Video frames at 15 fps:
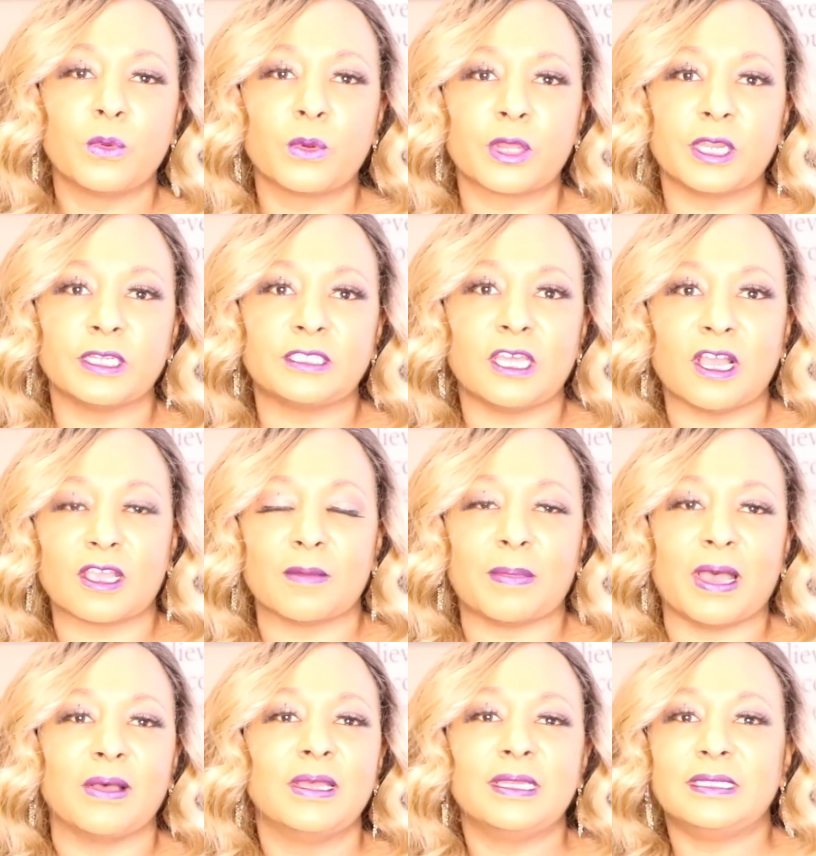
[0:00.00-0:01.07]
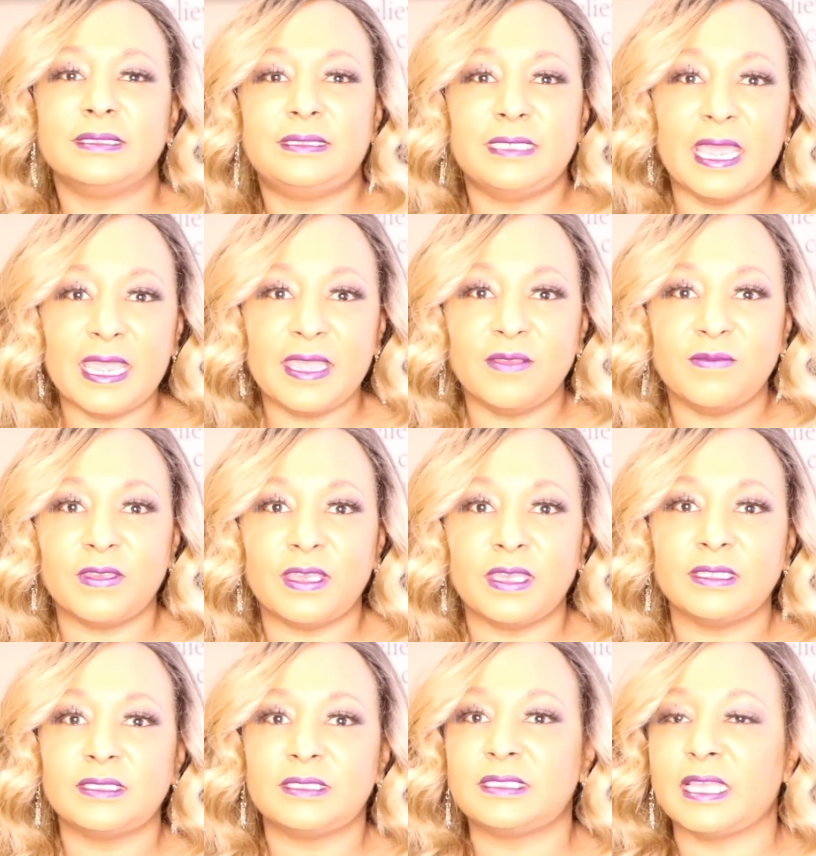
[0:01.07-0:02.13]
We're going to talk about
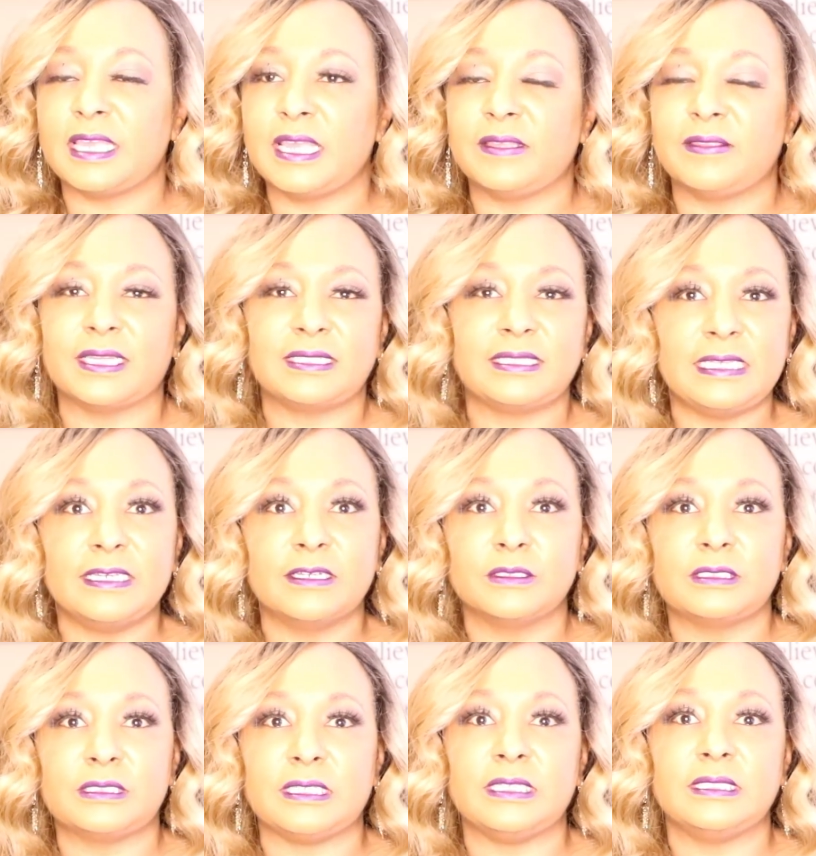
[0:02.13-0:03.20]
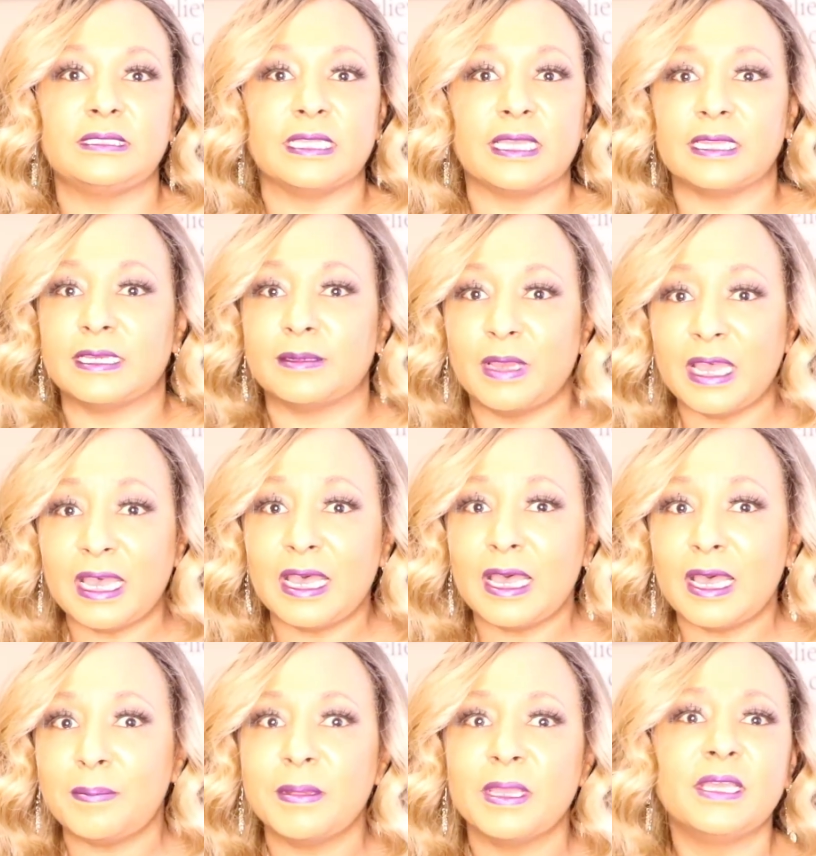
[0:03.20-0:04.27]
David saying that TLC set him
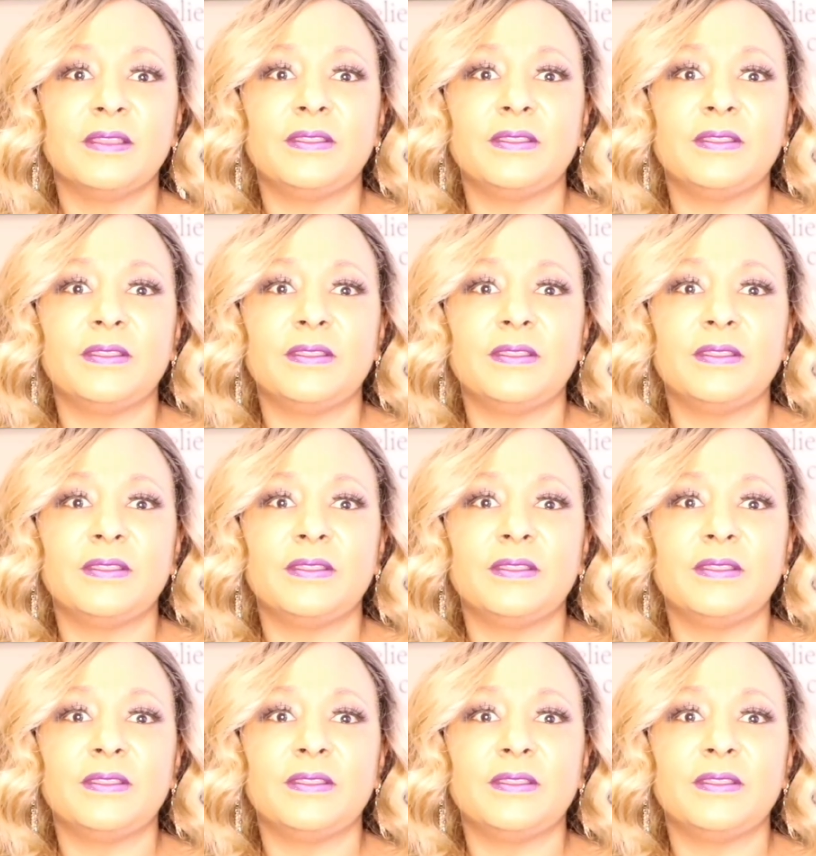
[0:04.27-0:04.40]
up.